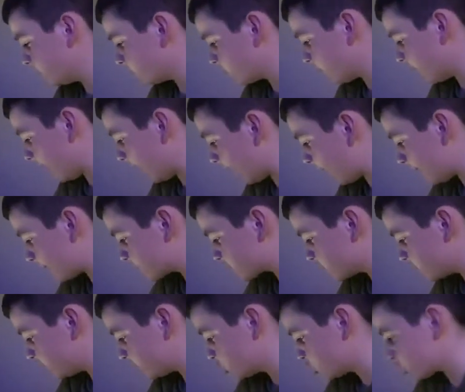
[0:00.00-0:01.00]
who got
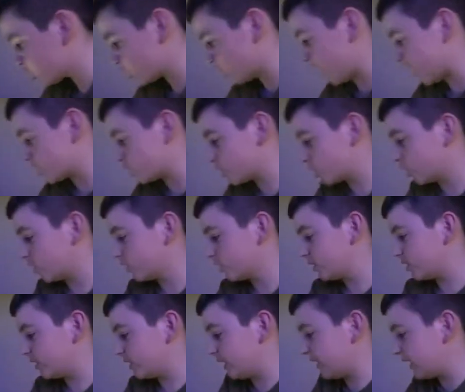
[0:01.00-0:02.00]
absolutely trashed on
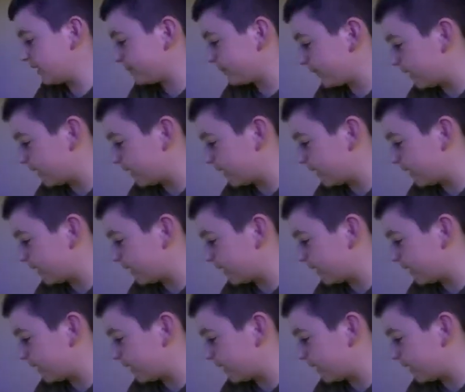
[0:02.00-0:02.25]
today